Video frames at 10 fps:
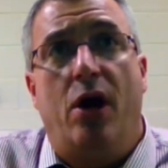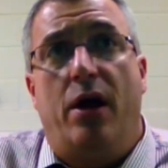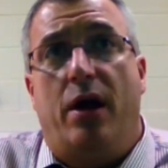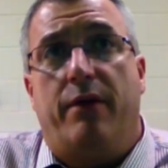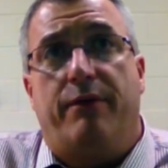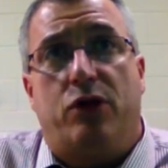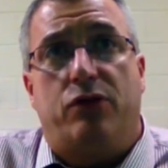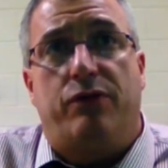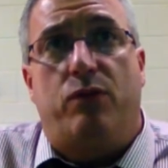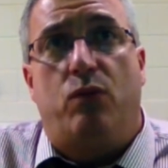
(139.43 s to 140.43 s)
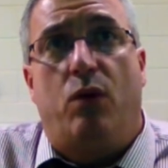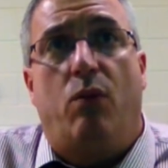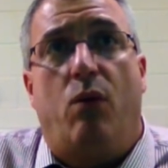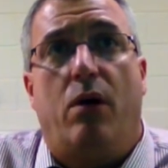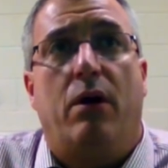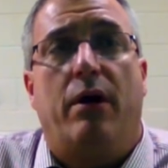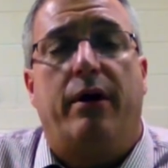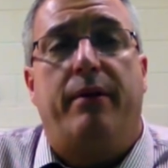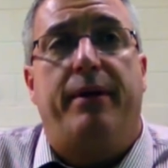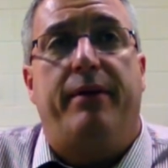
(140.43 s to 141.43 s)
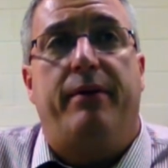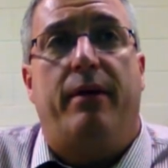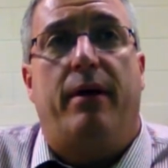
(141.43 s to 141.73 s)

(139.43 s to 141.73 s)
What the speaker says: the First World War are going to be,